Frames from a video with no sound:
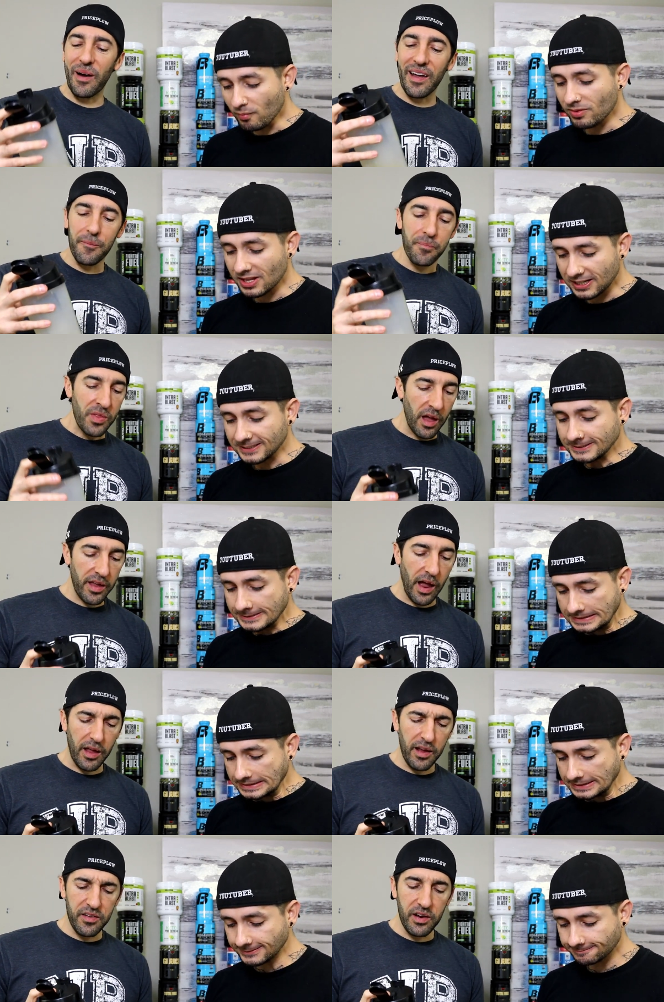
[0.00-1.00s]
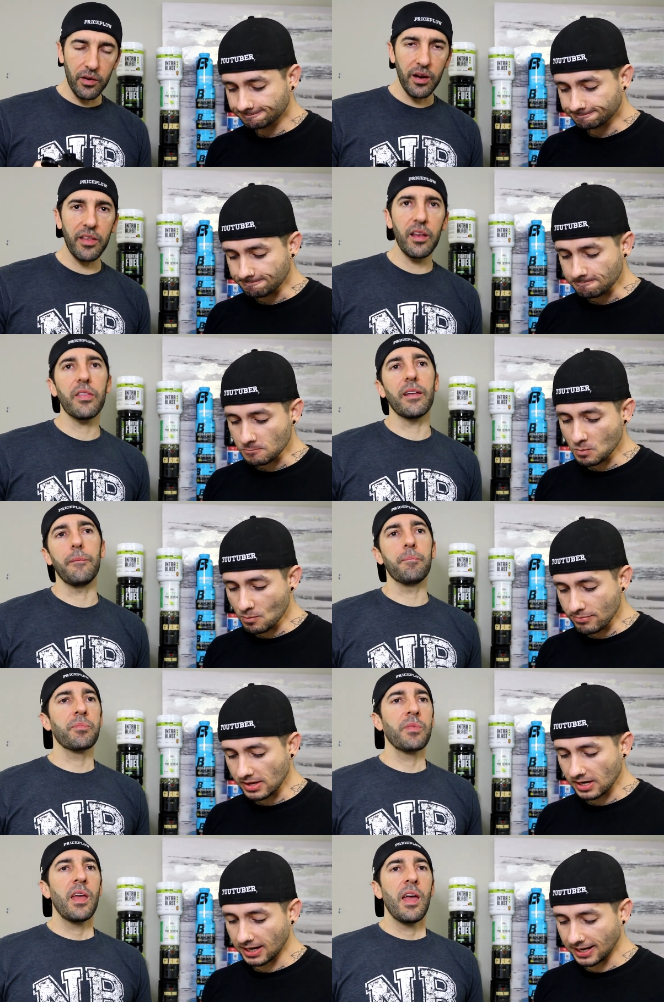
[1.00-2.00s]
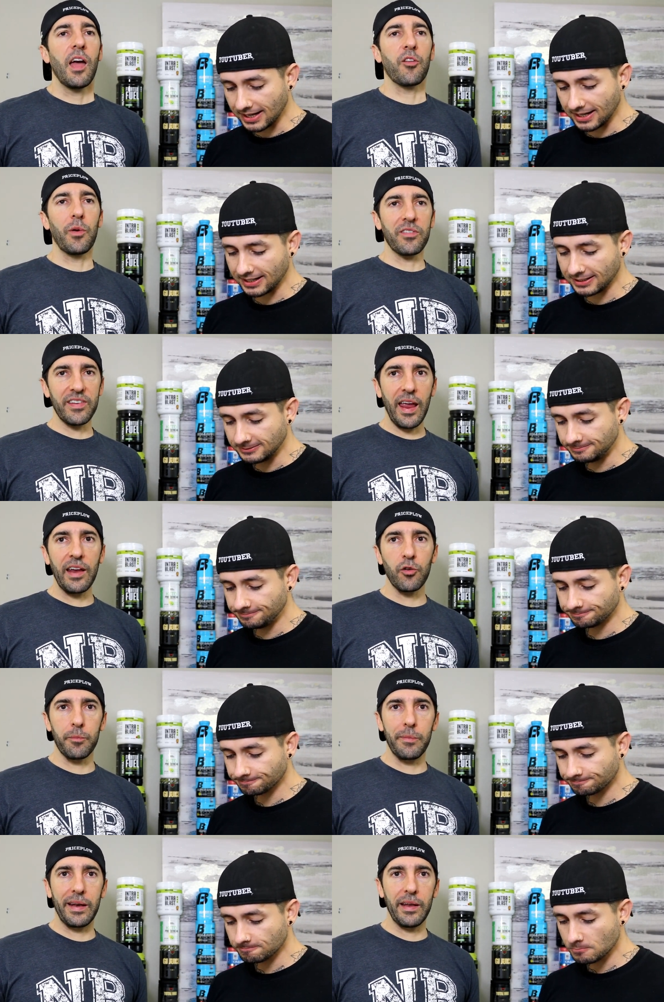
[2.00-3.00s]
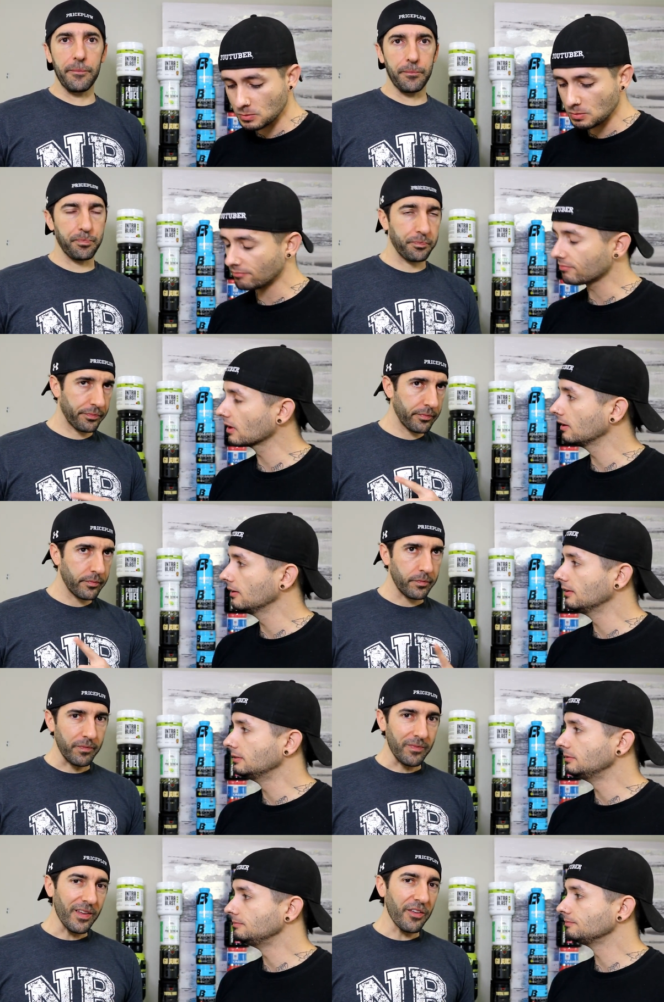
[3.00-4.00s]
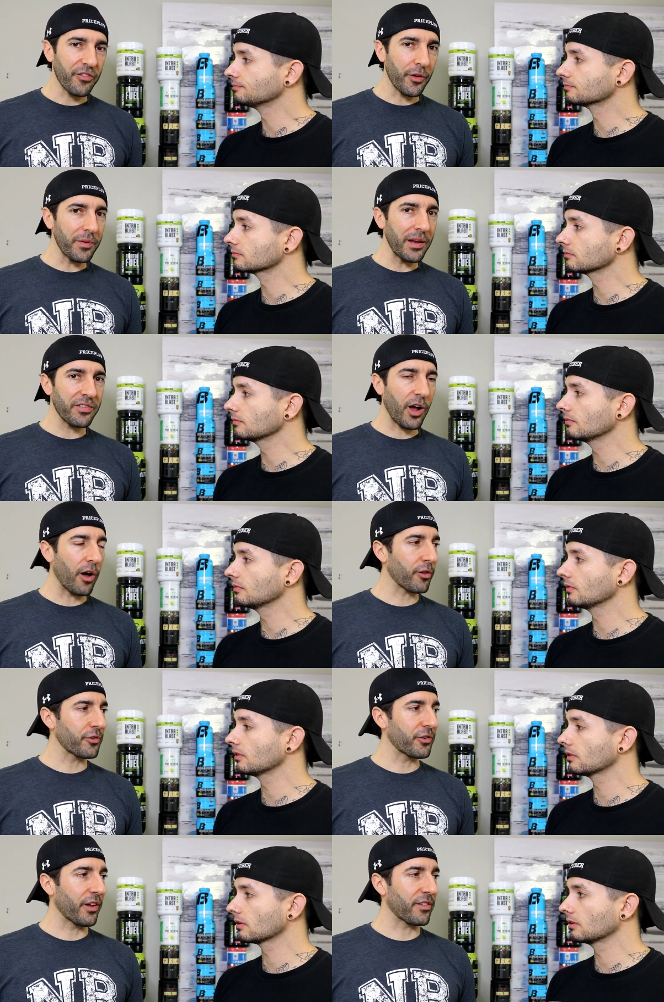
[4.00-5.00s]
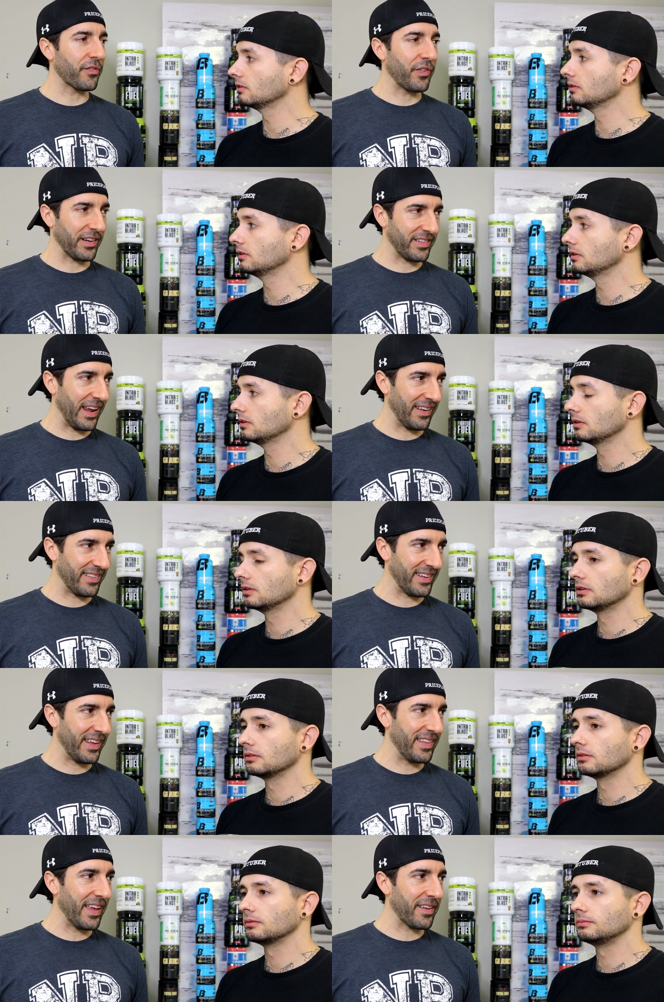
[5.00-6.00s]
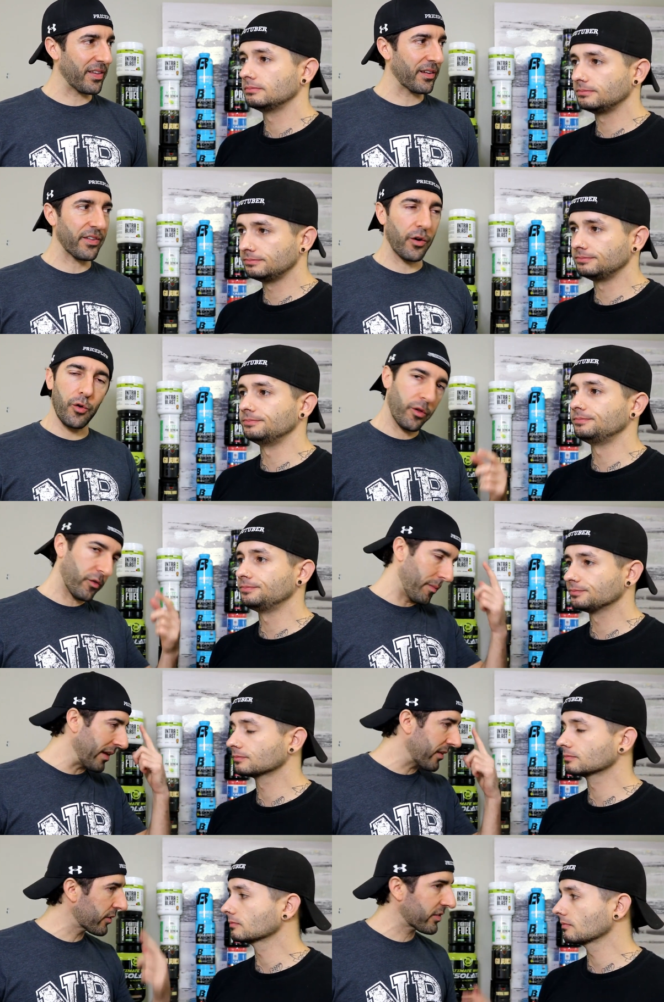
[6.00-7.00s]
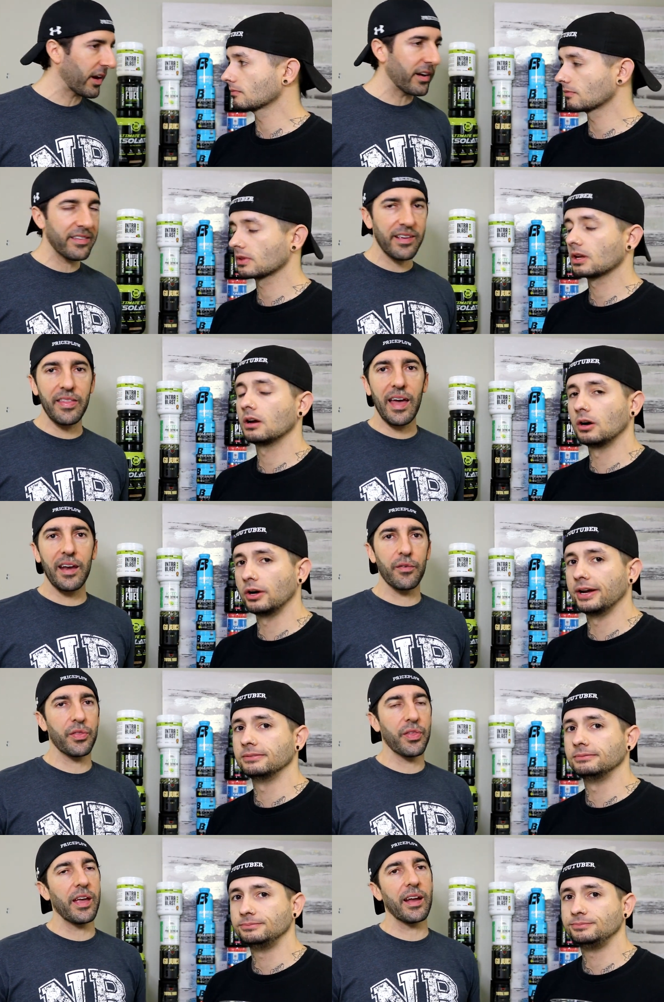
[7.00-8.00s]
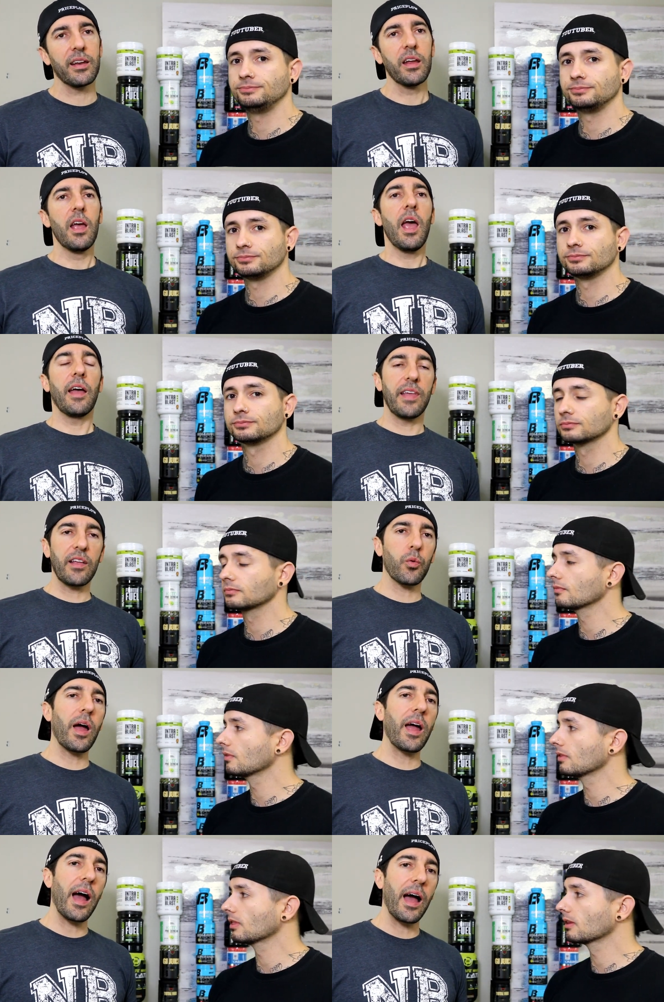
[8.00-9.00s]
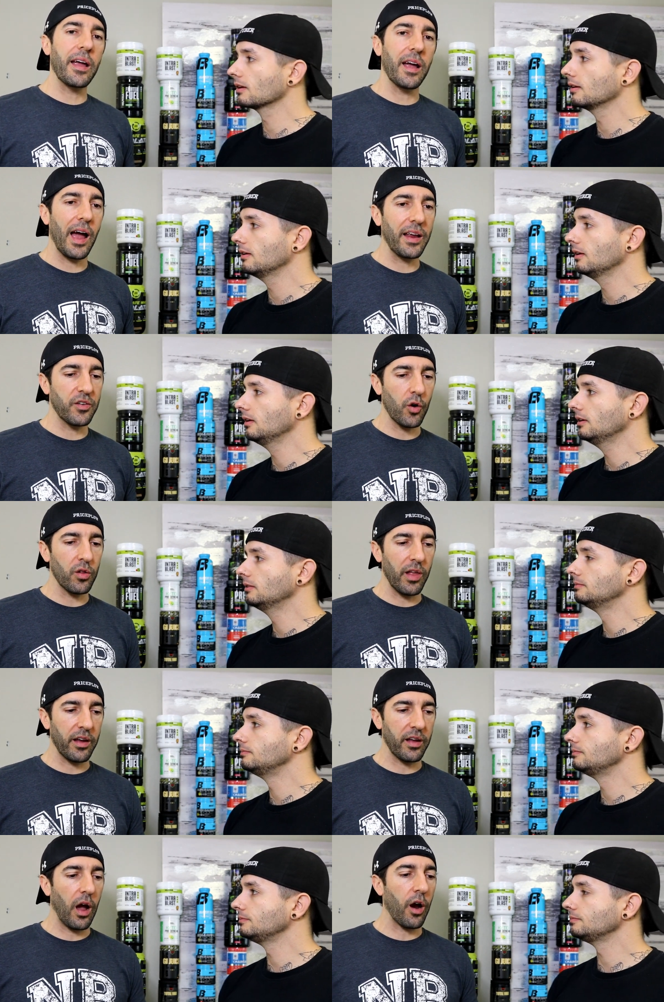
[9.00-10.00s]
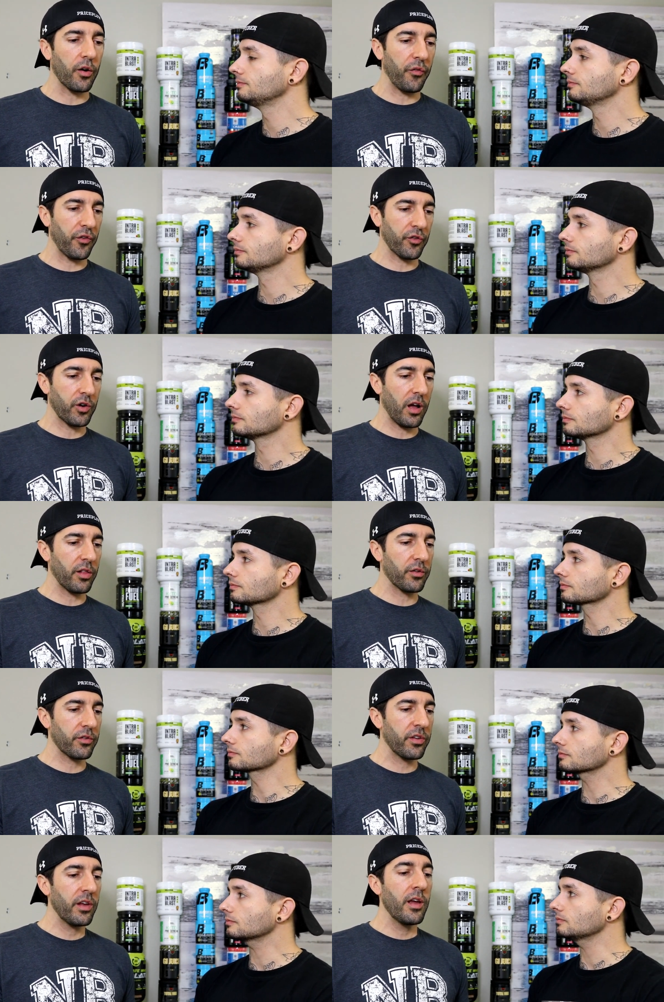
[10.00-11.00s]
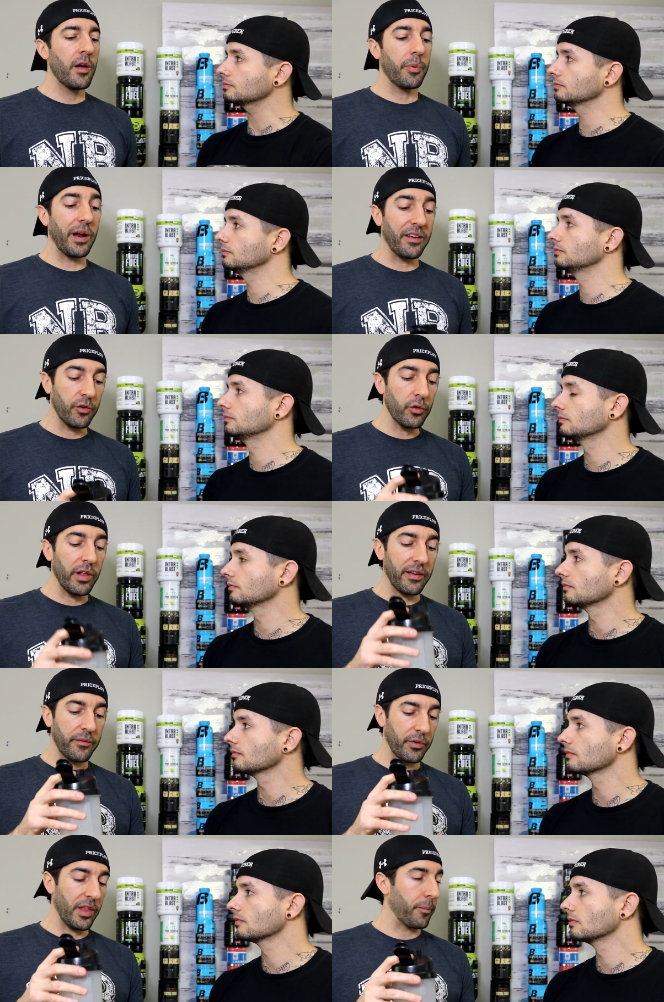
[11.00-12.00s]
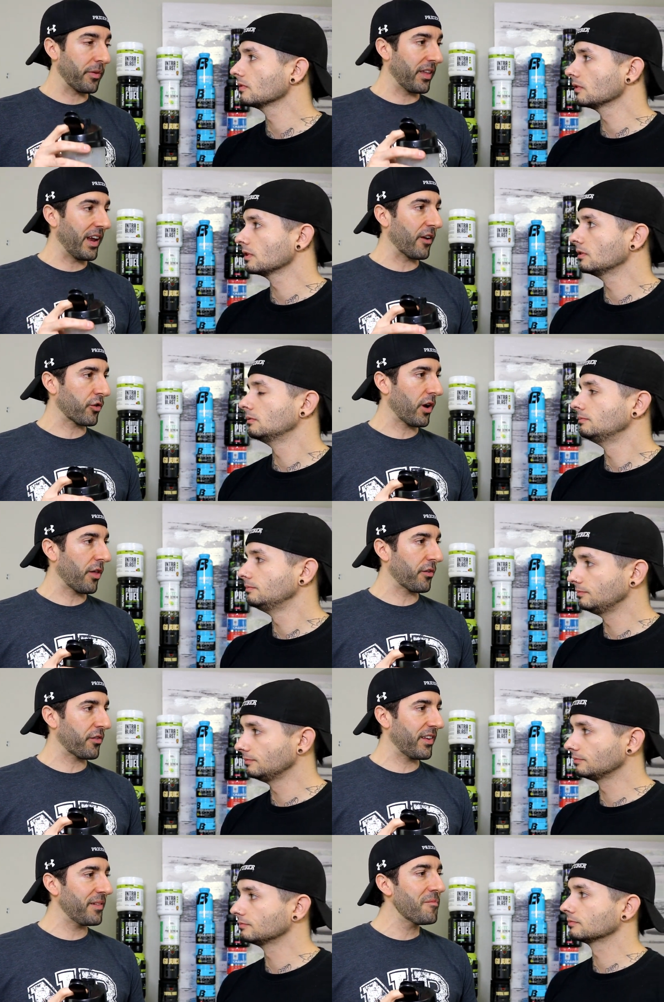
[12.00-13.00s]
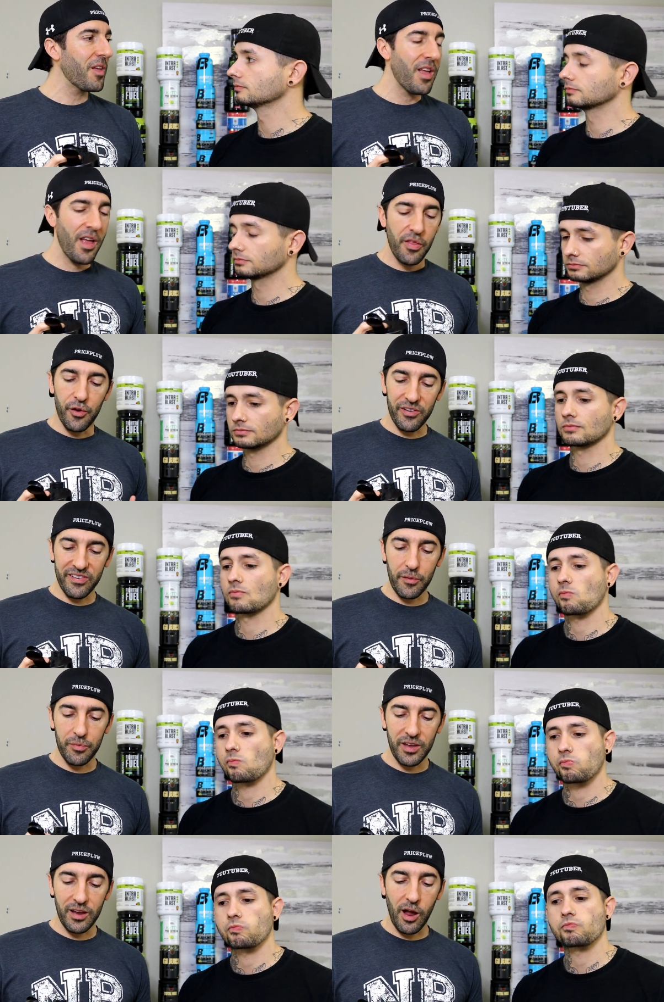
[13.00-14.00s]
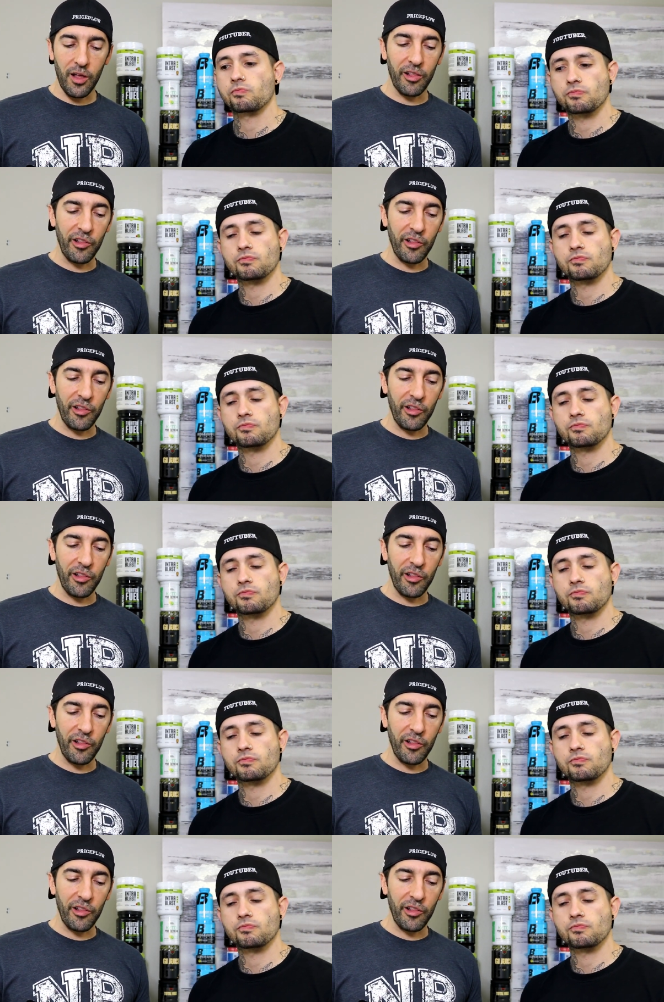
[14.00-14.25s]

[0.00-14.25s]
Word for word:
Speaker 1: but yeah, and you know, as much as I hate to admit it, sometimes color does affect taste and like there's mm. Mm-hmm. all there's mental studies on that oh, and everything yeah. and, and that's why I, I don't like artificial colors but i do like when they put the natural colors in there's something a